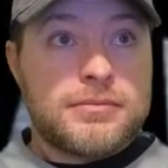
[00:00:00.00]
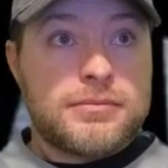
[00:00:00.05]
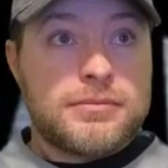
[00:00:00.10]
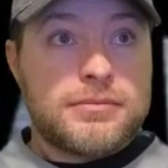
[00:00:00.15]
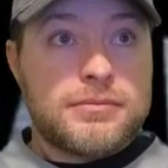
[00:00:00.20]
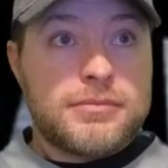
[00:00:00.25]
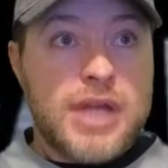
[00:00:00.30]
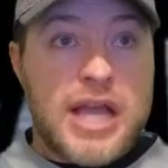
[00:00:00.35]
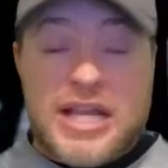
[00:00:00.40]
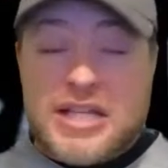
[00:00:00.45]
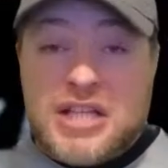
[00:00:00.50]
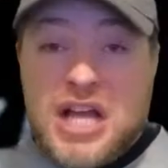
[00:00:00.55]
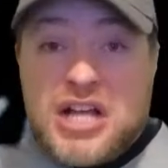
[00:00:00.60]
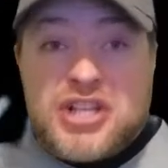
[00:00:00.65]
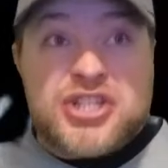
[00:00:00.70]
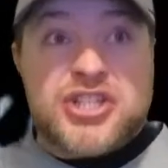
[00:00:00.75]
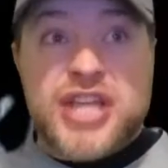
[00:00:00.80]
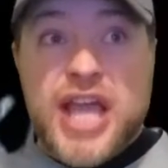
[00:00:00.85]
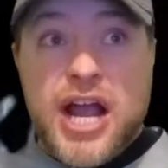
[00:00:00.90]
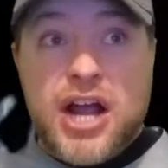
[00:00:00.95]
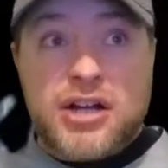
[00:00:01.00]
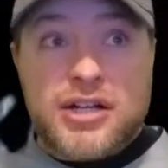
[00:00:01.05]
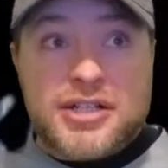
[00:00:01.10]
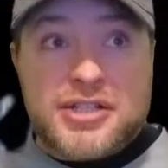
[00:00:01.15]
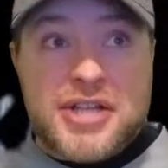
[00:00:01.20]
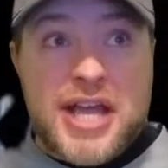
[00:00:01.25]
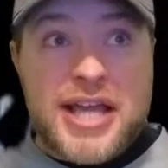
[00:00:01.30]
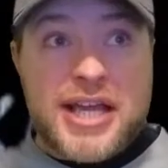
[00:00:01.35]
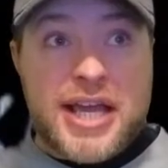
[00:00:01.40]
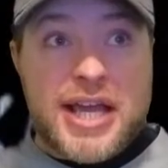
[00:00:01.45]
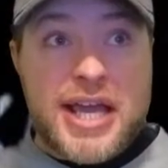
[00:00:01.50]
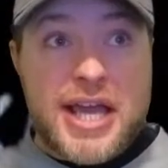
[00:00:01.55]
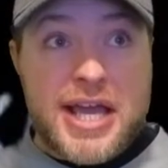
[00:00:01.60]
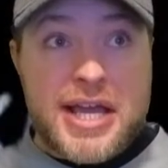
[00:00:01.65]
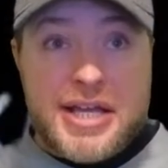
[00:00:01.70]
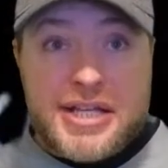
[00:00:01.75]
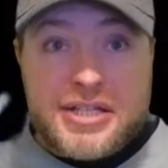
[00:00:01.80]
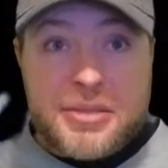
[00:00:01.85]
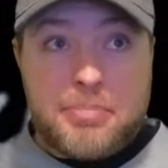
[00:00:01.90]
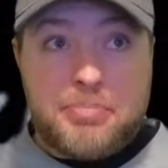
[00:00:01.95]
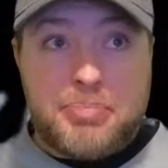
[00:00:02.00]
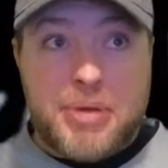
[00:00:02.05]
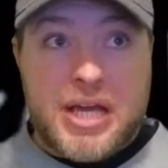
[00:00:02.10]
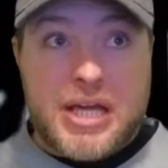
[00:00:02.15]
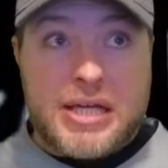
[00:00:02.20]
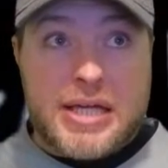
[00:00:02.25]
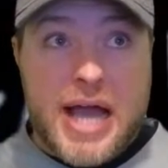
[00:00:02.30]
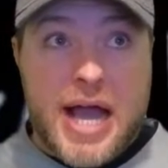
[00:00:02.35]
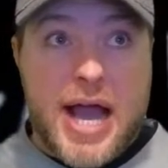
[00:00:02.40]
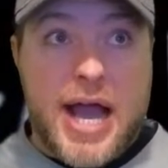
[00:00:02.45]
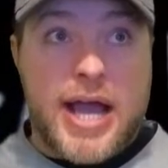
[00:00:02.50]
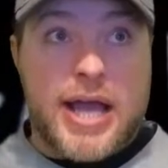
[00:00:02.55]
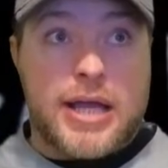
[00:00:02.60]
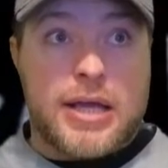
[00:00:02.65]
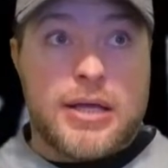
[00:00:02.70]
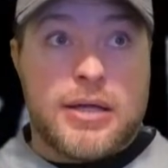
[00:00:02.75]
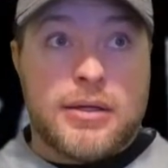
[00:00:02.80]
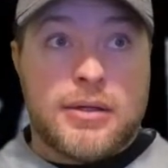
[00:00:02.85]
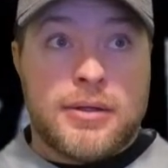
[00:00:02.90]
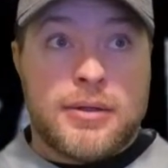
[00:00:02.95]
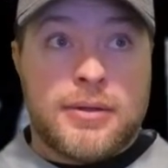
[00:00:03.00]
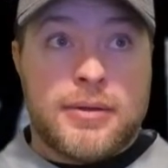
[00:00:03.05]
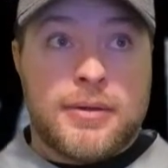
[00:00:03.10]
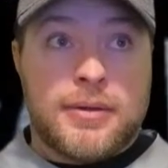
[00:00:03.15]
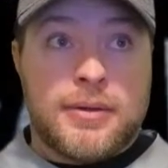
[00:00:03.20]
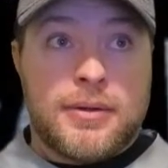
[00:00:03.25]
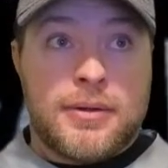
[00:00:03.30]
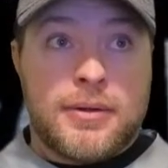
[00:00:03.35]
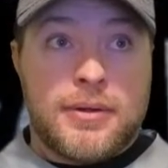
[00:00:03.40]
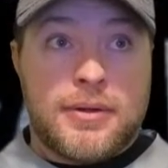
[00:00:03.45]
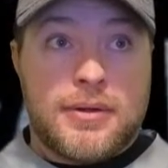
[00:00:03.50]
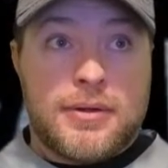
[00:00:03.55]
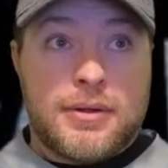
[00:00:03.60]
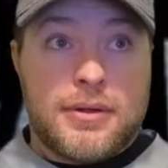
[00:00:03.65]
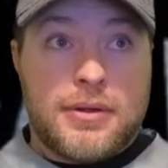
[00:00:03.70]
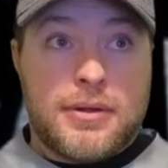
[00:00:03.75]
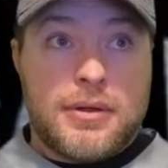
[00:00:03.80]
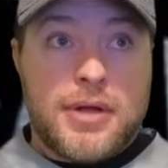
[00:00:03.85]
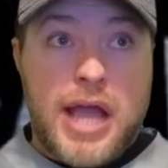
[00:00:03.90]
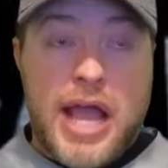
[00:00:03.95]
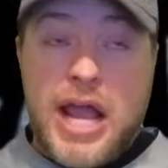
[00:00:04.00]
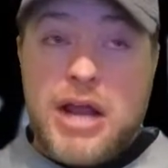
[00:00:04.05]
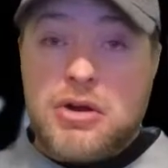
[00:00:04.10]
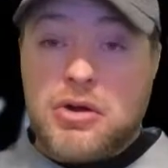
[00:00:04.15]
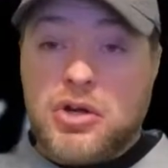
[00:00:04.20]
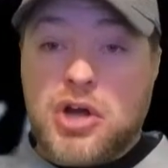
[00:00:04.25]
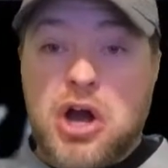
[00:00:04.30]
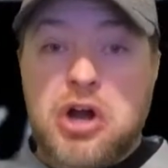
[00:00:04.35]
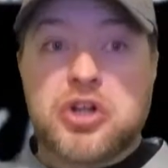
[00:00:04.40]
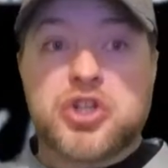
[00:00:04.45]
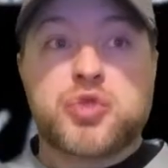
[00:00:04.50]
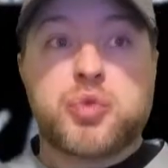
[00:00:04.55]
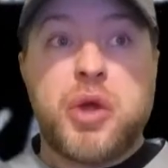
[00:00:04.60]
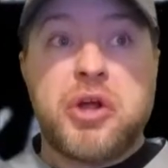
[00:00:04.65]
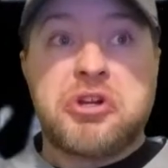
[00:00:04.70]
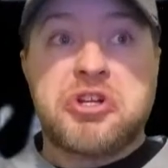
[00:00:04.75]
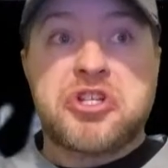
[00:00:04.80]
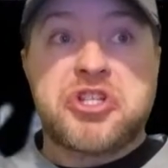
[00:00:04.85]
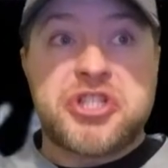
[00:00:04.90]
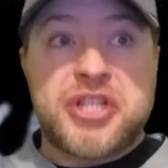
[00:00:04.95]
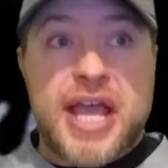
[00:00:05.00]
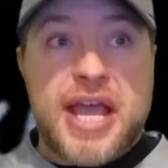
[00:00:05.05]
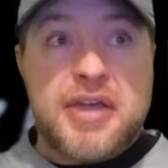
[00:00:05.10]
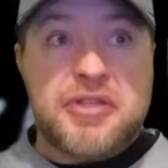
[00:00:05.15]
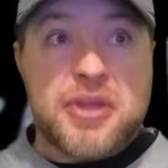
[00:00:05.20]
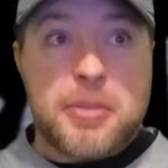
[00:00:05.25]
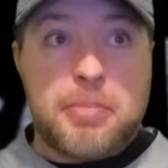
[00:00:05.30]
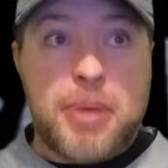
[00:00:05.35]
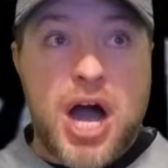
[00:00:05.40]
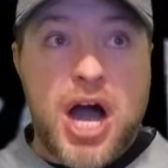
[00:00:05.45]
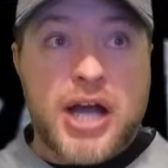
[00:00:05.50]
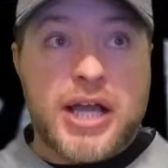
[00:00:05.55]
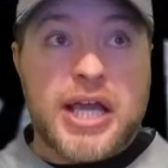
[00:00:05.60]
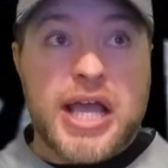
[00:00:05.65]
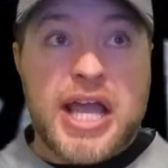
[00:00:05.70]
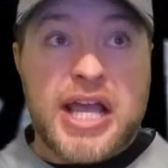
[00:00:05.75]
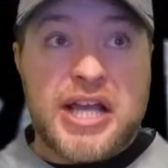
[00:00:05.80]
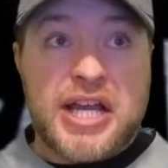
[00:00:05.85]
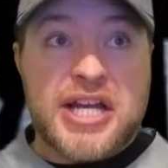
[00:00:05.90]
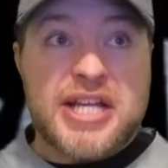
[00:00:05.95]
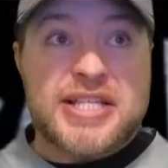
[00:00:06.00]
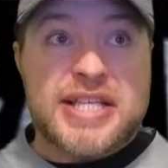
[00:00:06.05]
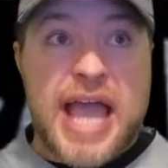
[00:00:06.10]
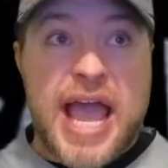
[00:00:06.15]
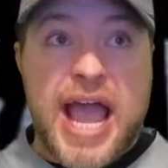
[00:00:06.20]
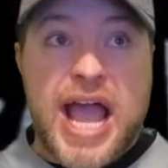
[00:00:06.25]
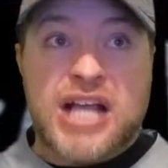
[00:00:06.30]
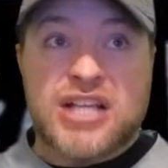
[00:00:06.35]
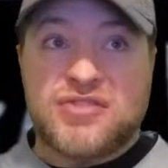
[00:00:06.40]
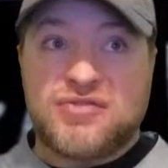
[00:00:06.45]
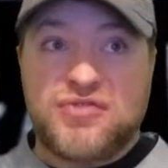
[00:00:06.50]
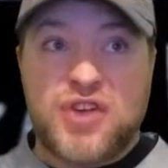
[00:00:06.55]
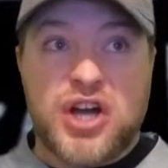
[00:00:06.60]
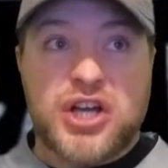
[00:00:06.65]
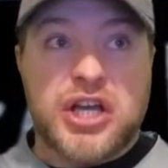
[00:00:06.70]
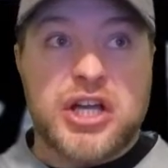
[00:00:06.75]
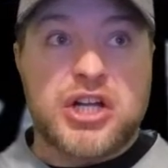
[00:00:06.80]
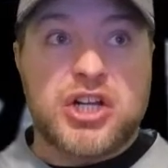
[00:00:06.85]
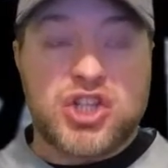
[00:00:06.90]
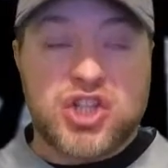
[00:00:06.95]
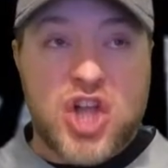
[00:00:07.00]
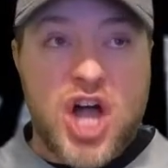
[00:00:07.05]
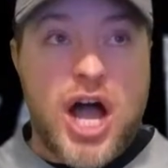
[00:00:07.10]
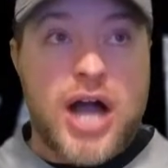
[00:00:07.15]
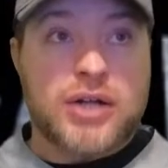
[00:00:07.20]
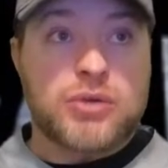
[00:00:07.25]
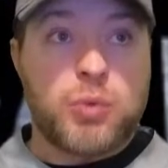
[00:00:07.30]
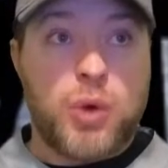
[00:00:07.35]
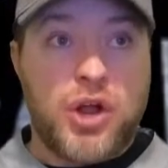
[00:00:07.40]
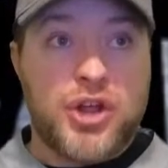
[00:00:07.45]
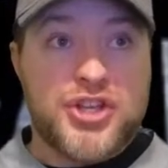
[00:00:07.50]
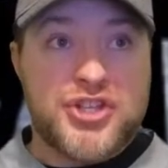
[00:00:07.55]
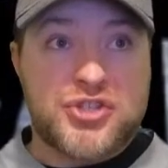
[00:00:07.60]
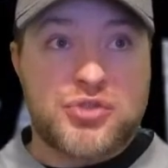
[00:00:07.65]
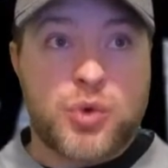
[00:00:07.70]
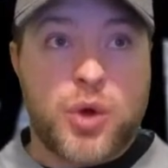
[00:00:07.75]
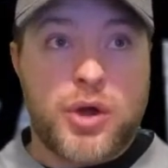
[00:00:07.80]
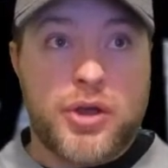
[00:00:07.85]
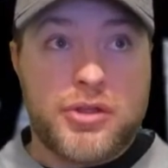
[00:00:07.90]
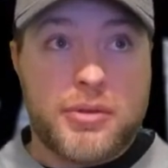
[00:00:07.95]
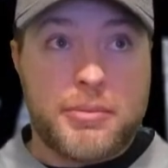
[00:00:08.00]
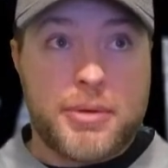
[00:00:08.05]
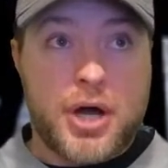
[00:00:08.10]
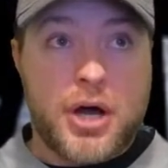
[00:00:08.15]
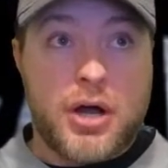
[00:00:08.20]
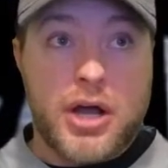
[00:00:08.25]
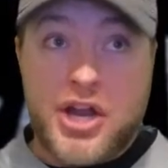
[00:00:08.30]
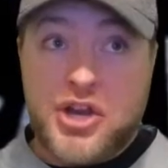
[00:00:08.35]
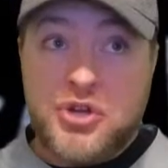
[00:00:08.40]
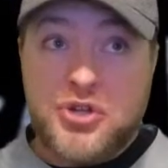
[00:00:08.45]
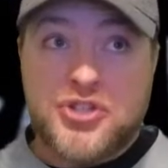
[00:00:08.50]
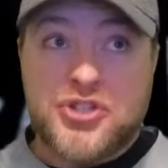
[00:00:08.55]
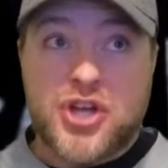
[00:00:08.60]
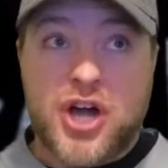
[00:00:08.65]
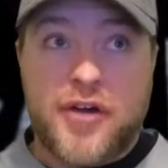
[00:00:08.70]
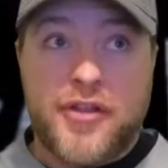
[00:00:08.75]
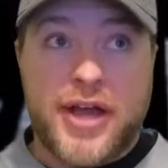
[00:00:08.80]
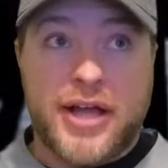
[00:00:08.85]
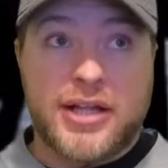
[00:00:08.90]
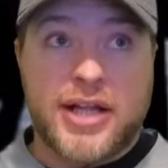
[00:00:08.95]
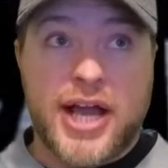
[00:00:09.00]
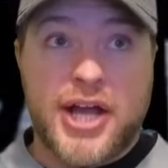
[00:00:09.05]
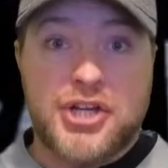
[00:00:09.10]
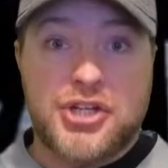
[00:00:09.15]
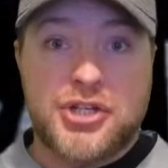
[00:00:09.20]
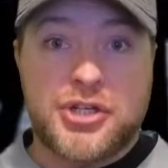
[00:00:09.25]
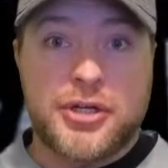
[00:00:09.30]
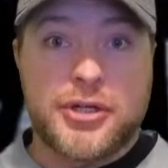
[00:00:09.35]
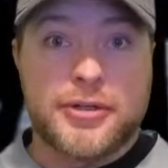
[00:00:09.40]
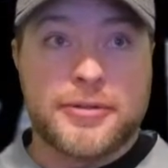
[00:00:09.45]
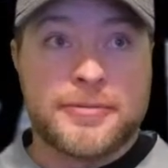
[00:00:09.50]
He's not scared to take a hit. He's a big guy. Aiden O'Connell's willing to stay in the pocket and get his ass fucking clocked while he's throwing the ball. And you saw that last year.